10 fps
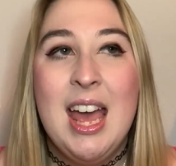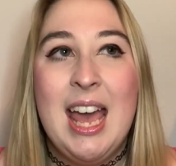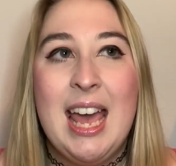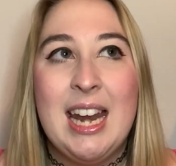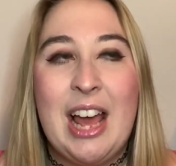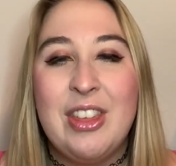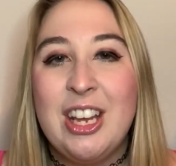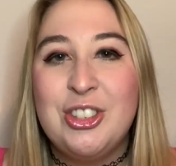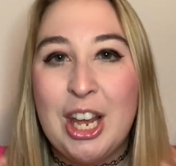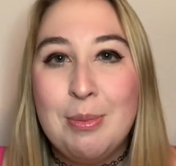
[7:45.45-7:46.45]
And I
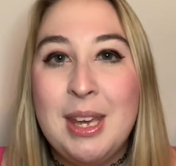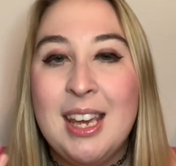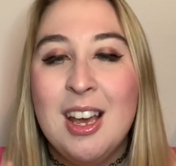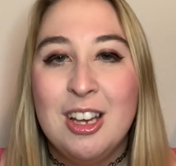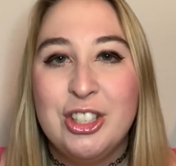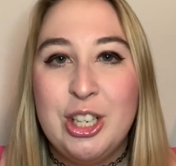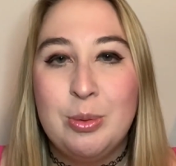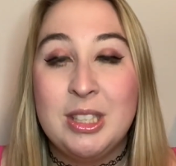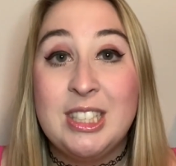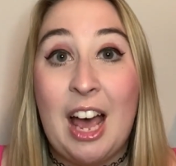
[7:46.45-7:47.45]
think Jamie, she
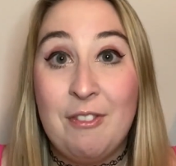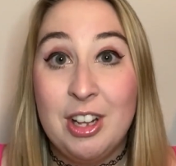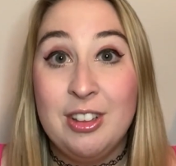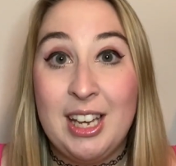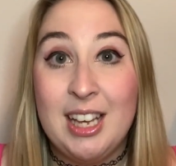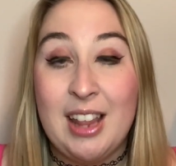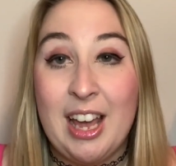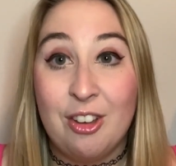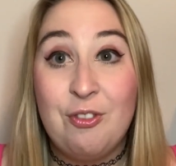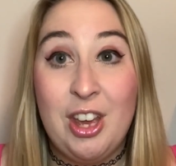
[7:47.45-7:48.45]
was definitely
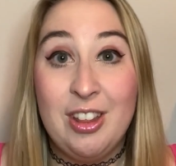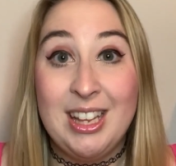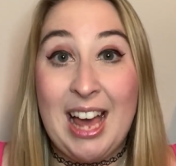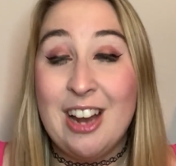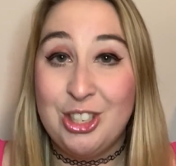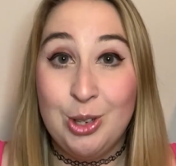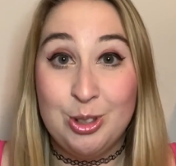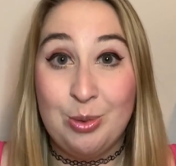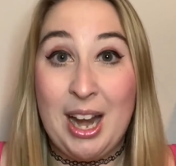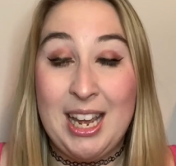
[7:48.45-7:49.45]
like feeling that and she
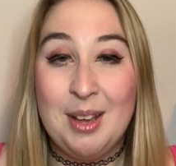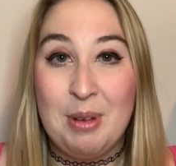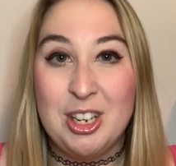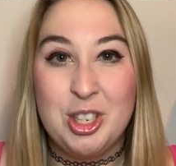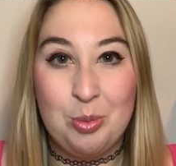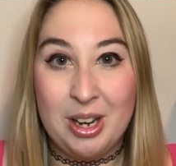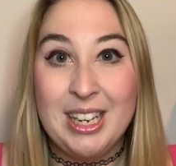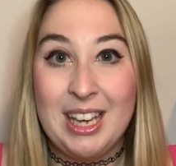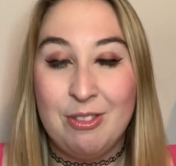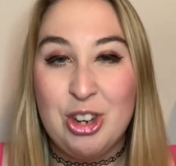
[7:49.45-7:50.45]
was ready, but she wanted
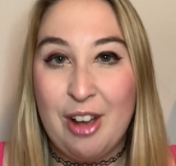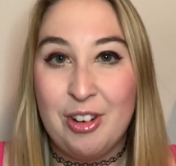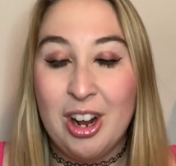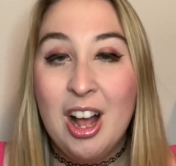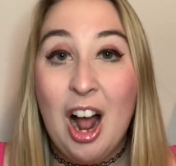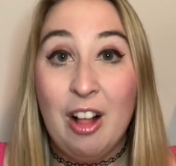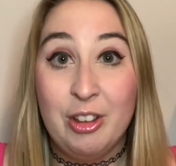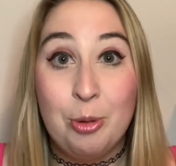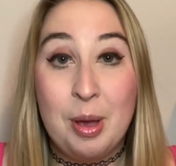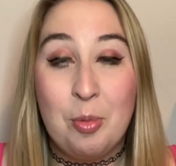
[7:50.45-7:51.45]
to give Trevor a
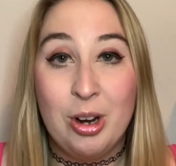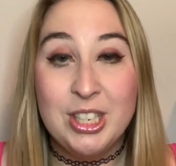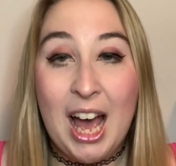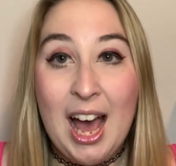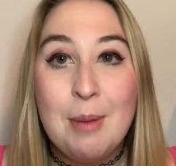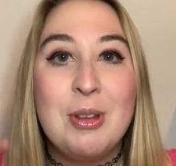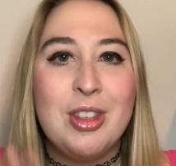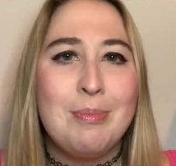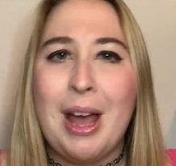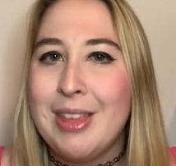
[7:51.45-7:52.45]
little bit more time. But
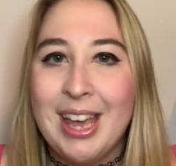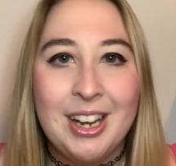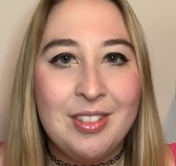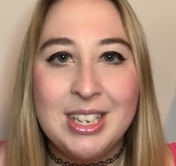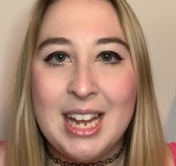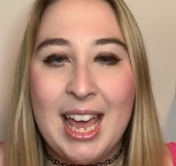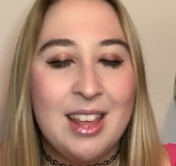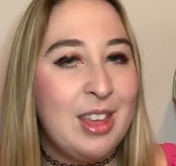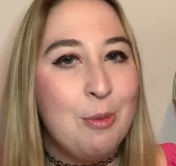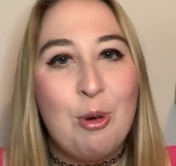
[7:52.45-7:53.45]
then by the end of the
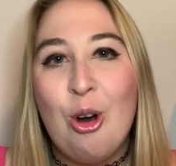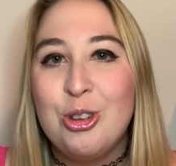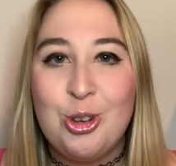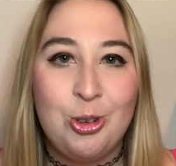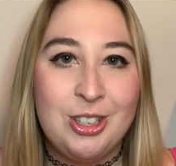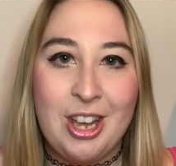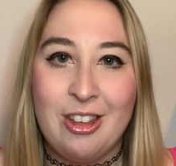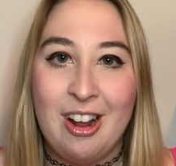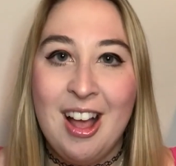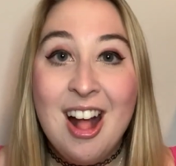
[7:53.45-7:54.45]
date, they both told each
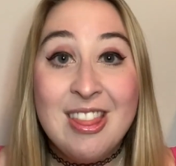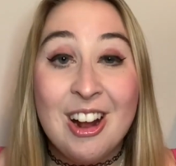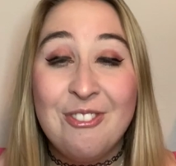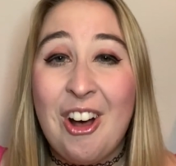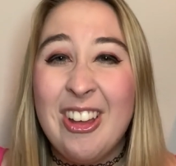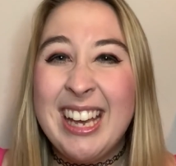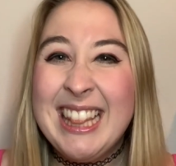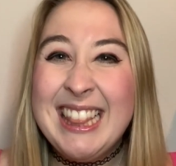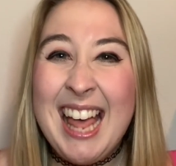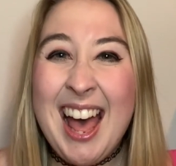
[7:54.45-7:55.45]
other they're falling
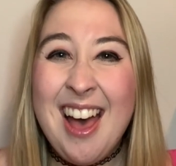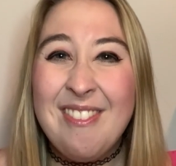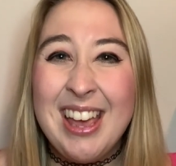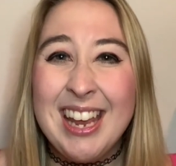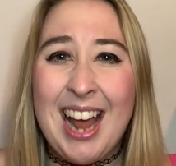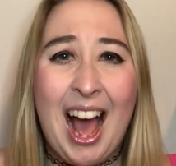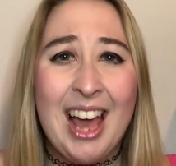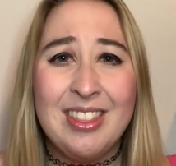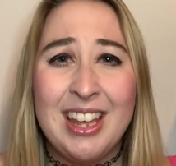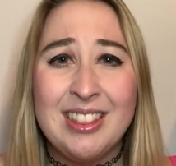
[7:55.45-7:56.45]
in love, and
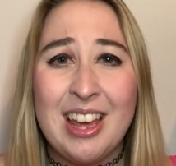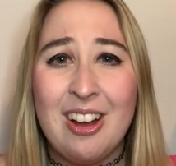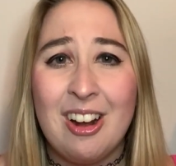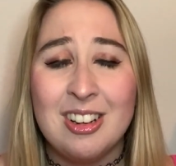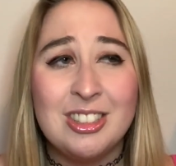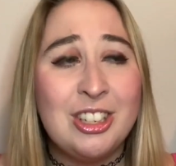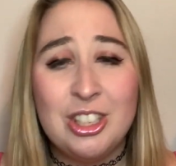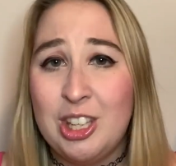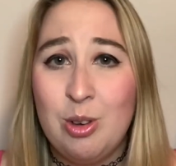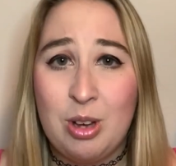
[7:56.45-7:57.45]
I think they are such
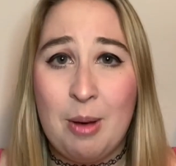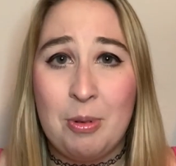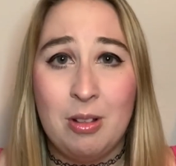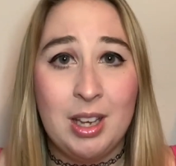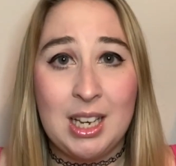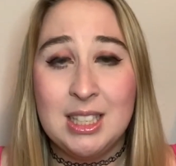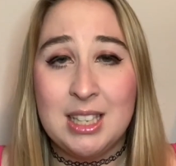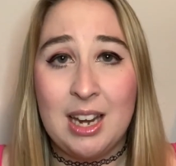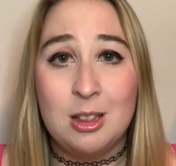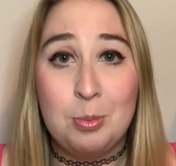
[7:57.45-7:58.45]
a cute couple. Like I
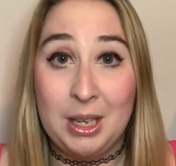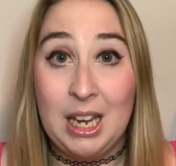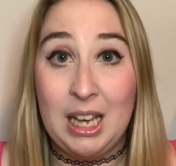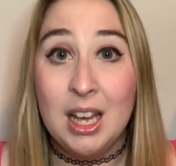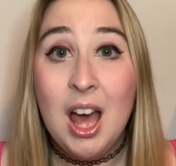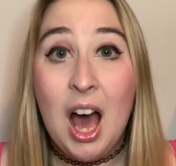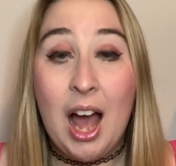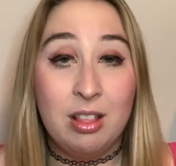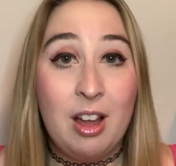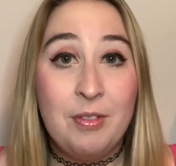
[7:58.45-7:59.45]
said at the beginning,
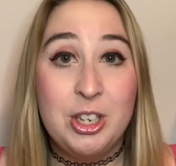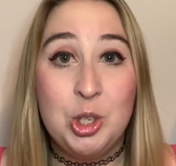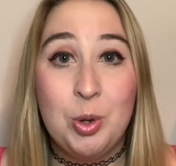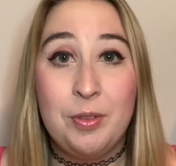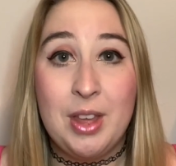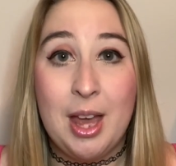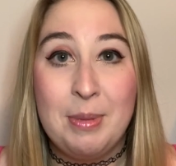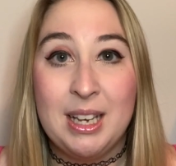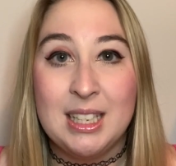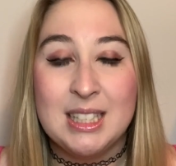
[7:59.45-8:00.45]
I love the two of
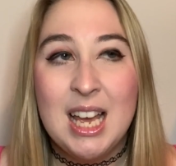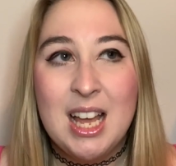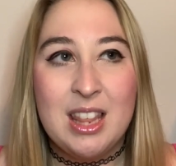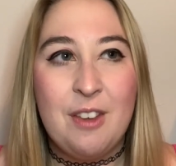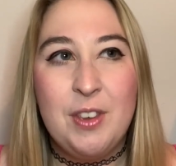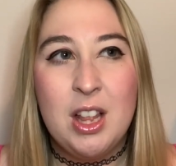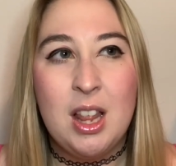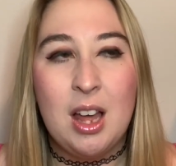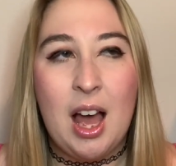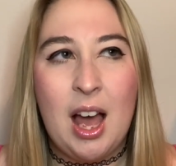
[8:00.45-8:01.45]
because I
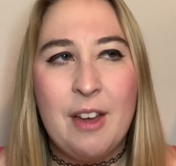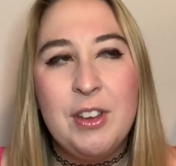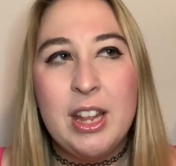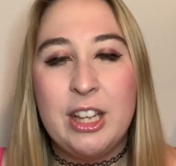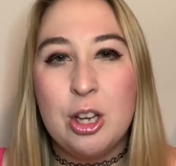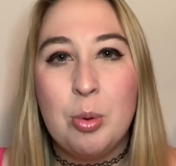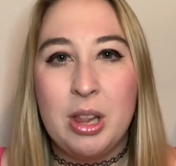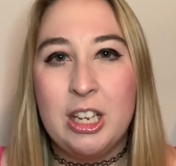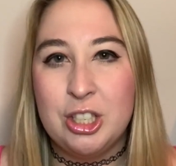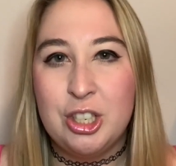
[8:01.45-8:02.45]
feel like their
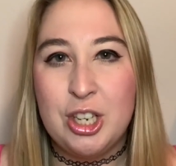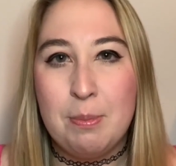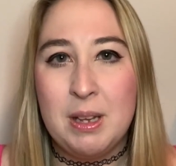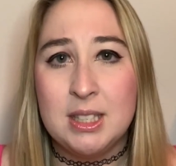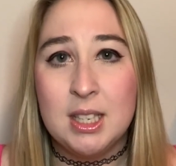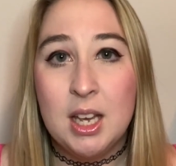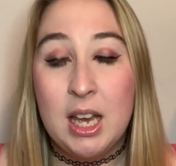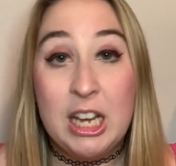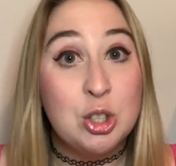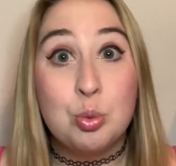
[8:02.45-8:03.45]
relationship
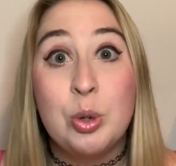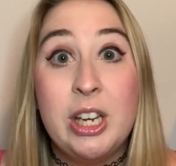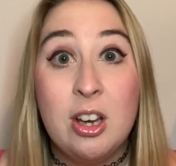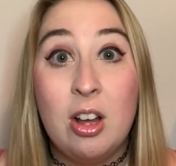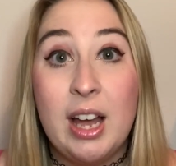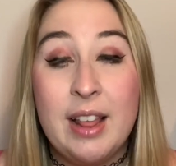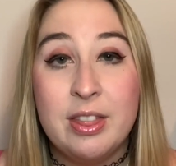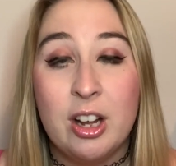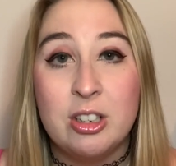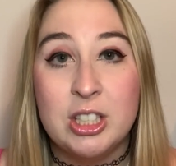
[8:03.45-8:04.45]
is real,
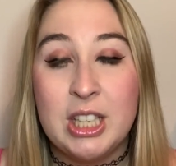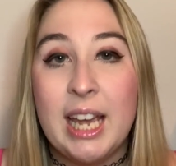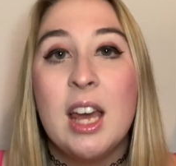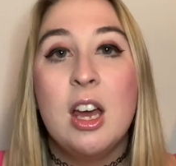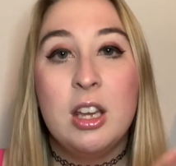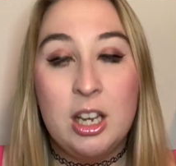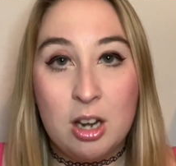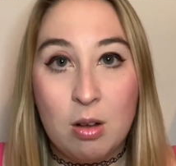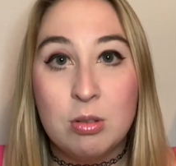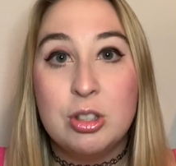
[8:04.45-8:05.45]
and they're just like, you
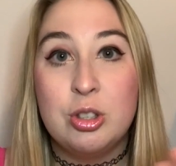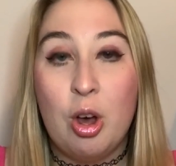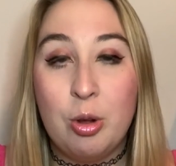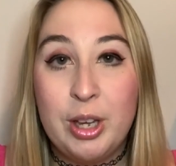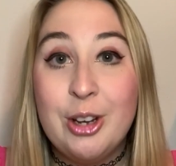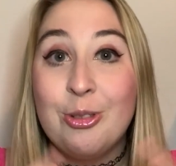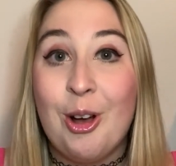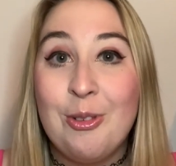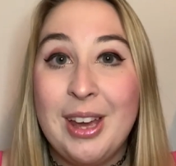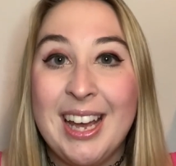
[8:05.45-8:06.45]
know, slowly
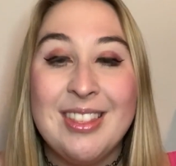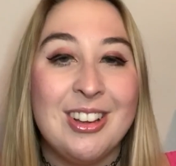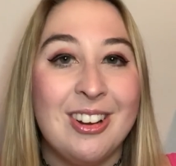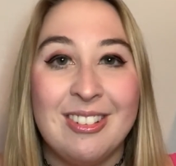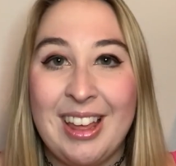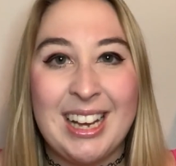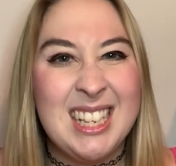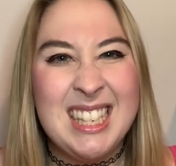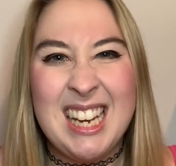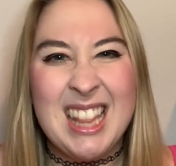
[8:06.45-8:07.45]
growing, and they're, like I
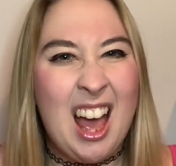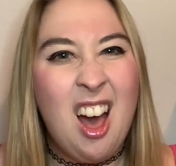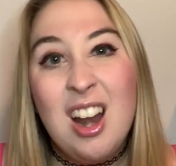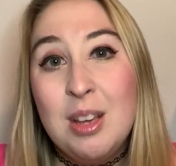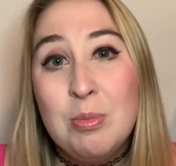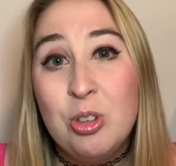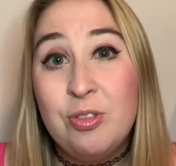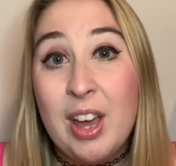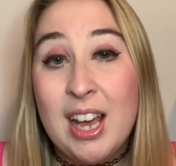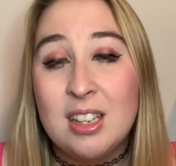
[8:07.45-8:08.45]
said, in that honeymoon
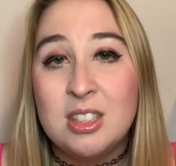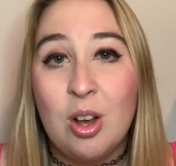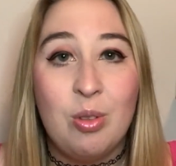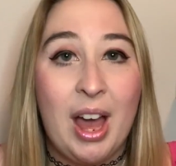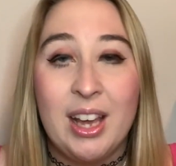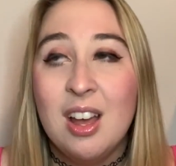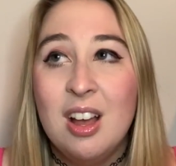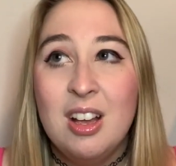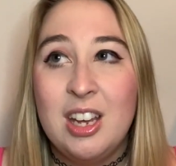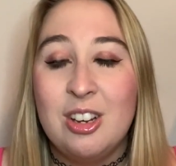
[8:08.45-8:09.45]
phase. So like,
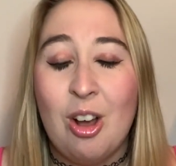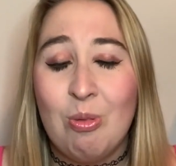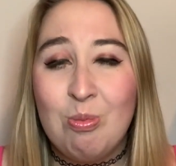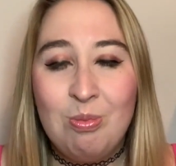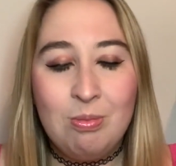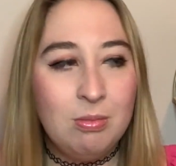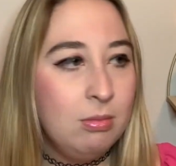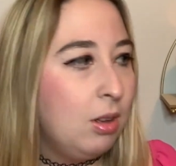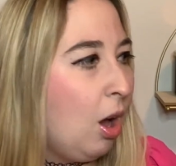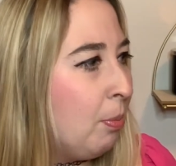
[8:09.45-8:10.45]
you know,
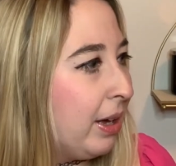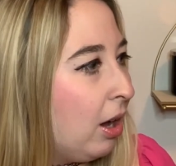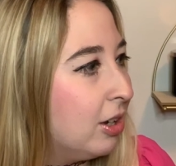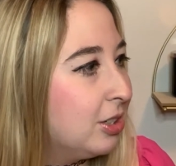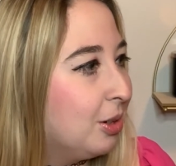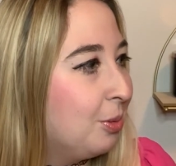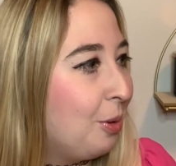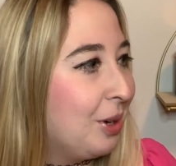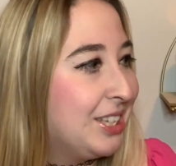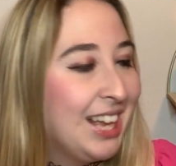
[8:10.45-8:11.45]
oh my gosh,
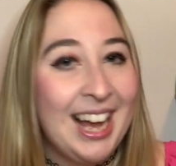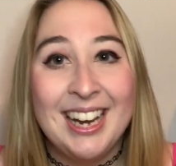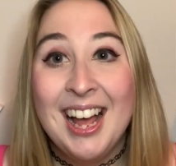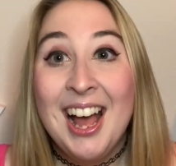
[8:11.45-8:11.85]
what was that?